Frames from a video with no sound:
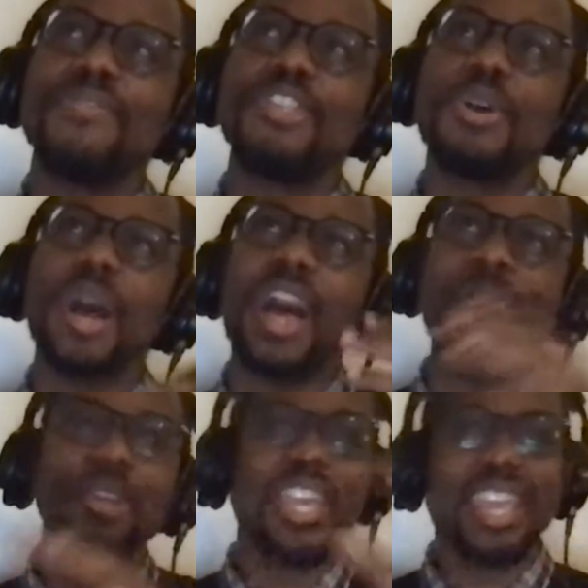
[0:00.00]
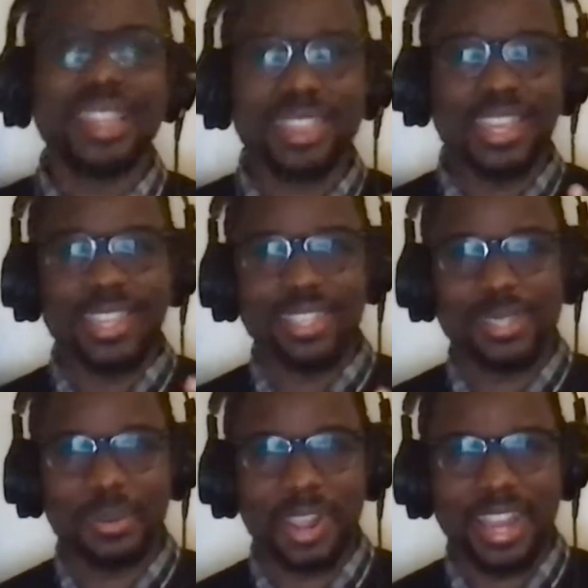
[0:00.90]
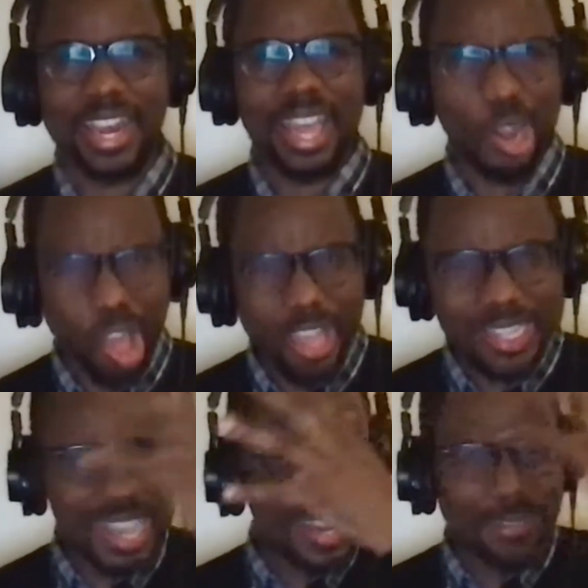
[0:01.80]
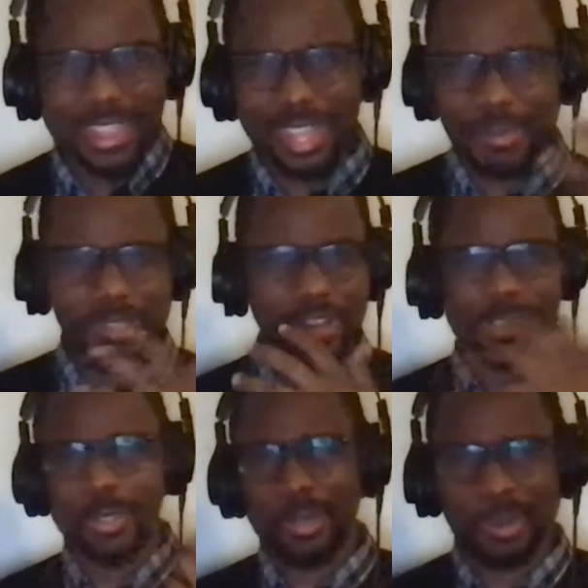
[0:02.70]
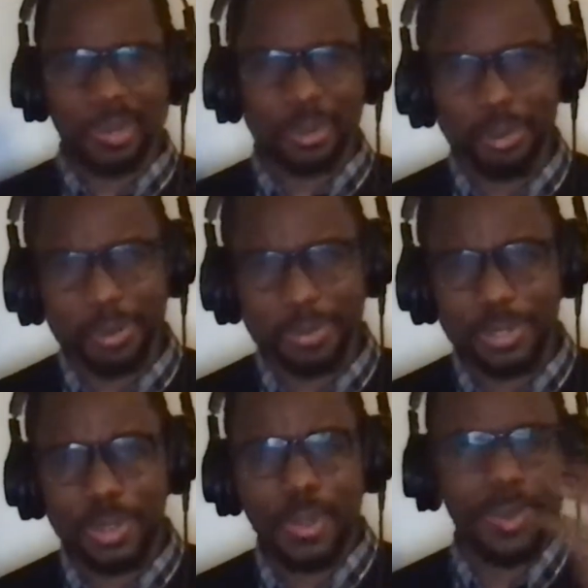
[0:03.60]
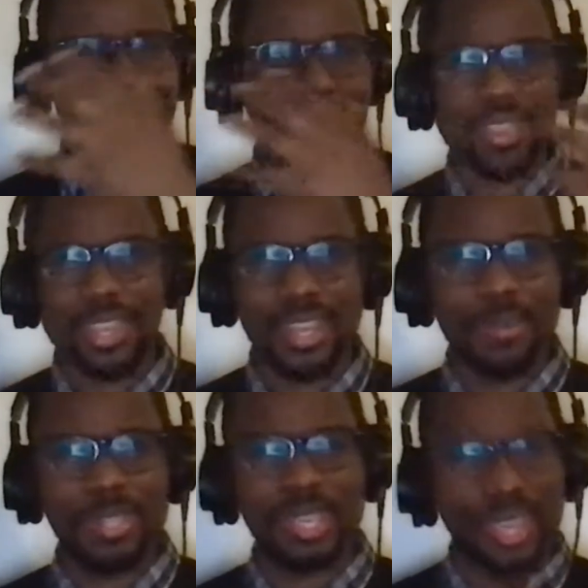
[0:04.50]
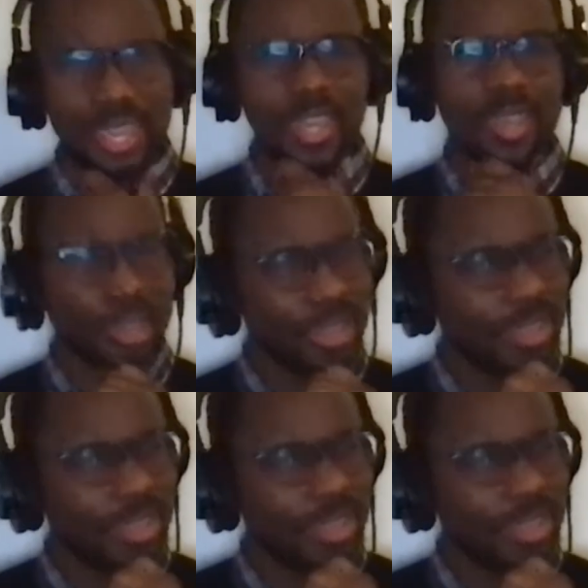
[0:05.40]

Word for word: so I'm looking at this right alongside everything I'm starting to learn about crypto and everything, and I'm thinking.